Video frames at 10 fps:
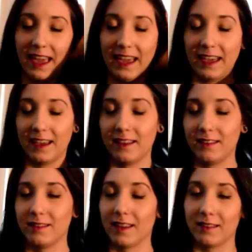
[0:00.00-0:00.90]

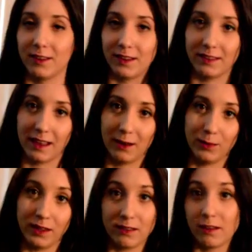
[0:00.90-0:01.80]
and as you can tell
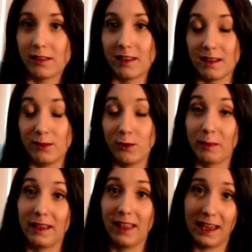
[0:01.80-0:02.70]
when you saw the tattoo on
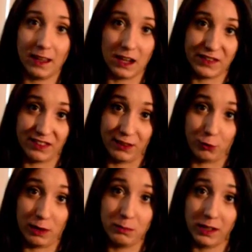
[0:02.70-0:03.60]
my leg, obviously
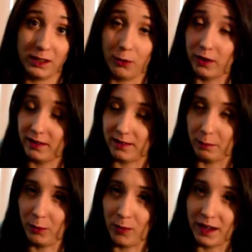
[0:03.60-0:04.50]
Scream Bloody Gore is
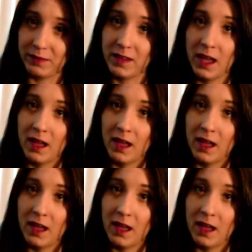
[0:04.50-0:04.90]
number one.